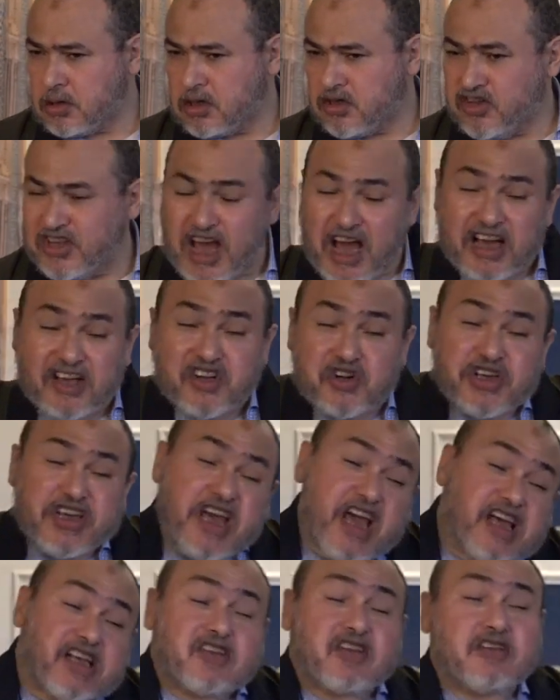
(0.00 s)
that
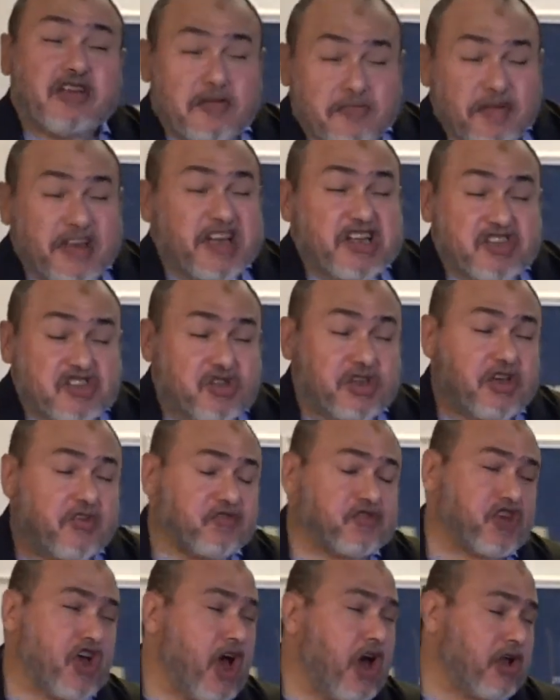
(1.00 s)
created a ministry
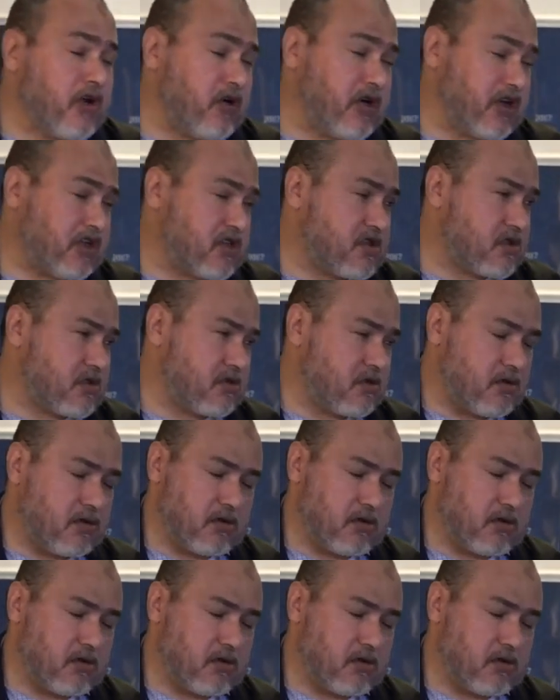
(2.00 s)
of tolerance.